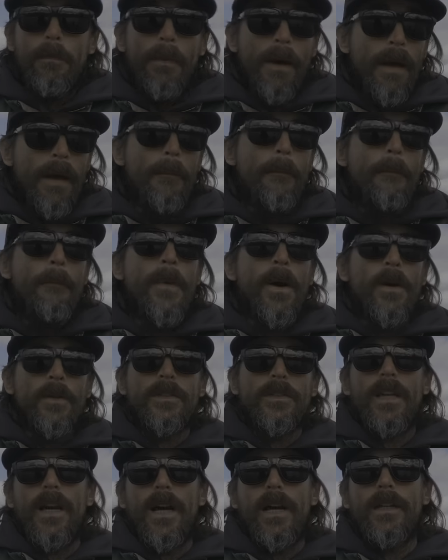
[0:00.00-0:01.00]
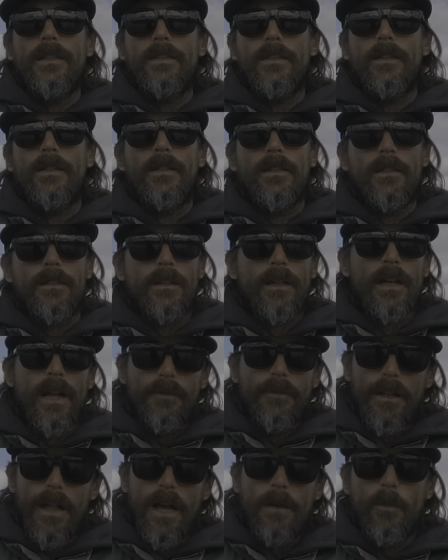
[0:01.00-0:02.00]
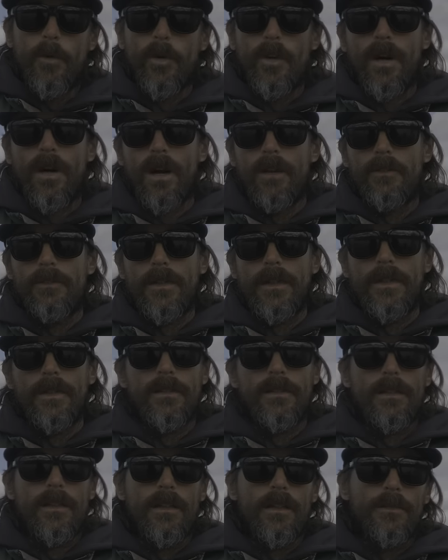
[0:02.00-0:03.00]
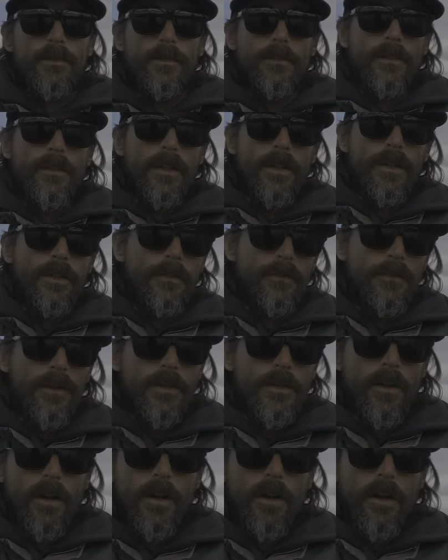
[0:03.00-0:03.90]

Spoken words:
But most guys, you're gonna have a lot more confidence if you feel like your fish